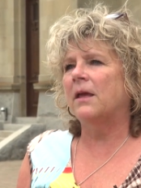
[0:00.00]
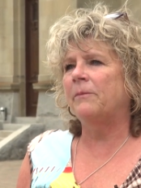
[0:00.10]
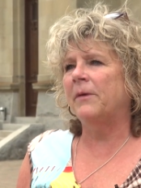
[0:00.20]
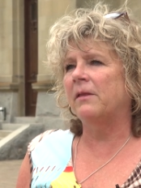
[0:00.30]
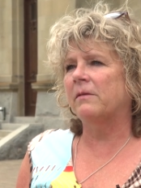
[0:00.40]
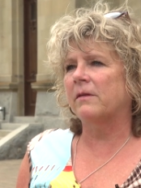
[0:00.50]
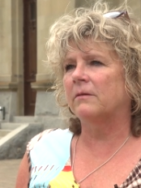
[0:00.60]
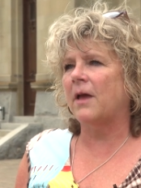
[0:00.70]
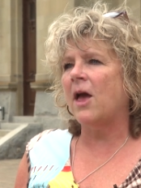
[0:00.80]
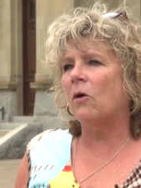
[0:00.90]
It means
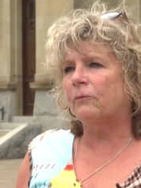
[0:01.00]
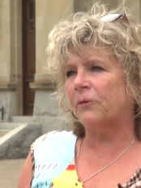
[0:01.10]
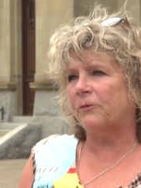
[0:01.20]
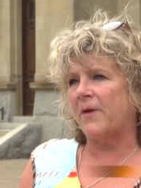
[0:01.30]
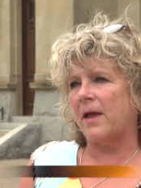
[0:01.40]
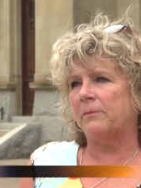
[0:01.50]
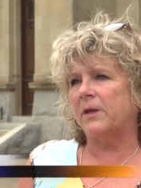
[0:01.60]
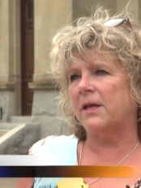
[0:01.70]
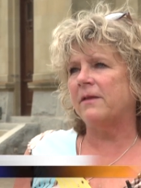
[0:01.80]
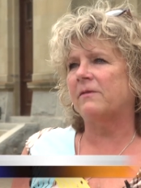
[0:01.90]
help for
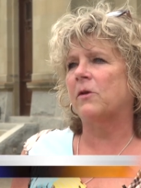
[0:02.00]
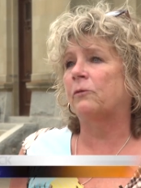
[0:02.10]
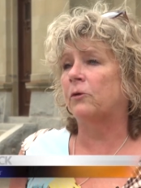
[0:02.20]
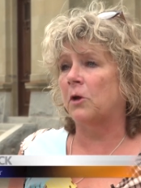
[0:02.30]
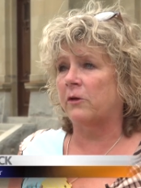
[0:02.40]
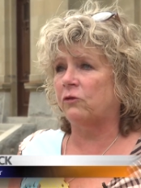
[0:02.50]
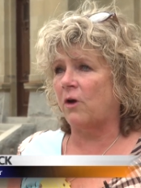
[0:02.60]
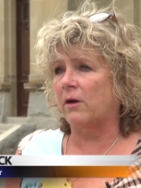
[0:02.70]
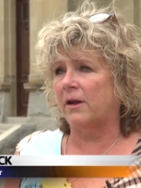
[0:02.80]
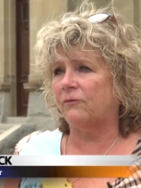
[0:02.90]
families, so if you're not
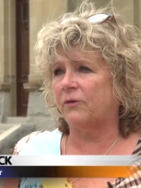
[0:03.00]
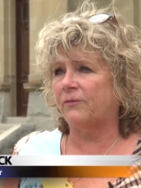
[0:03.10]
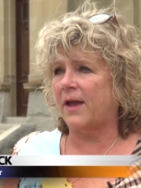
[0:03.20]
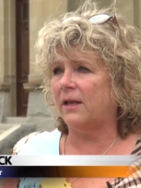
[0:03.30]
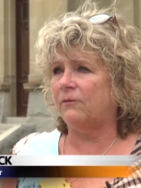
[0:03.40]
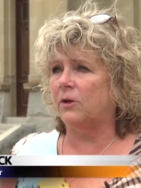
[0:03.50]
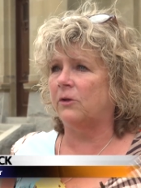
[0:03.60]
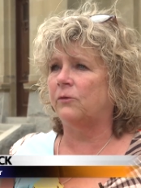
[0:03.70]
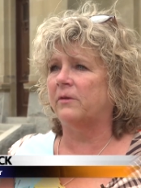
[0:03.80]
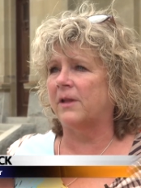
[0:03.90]
strong enough to fight, if you
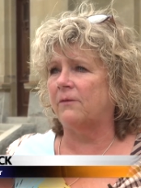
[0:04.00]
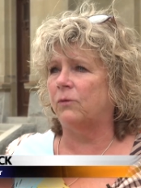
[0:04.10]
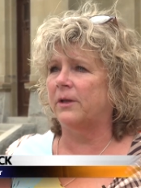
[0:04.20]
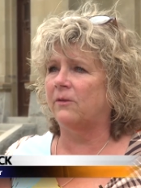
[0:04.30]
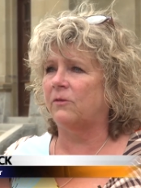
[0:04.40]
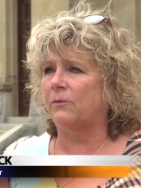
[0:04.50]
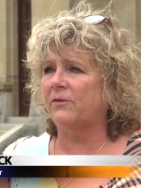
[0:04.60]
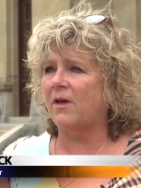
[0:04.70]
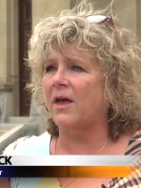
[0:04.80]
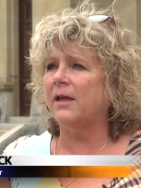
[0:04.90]
lose a loved one to
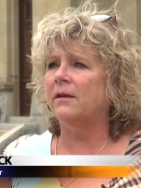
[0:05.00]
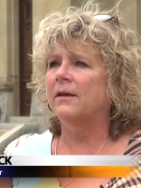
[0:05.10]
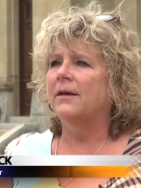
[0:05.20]
suicide,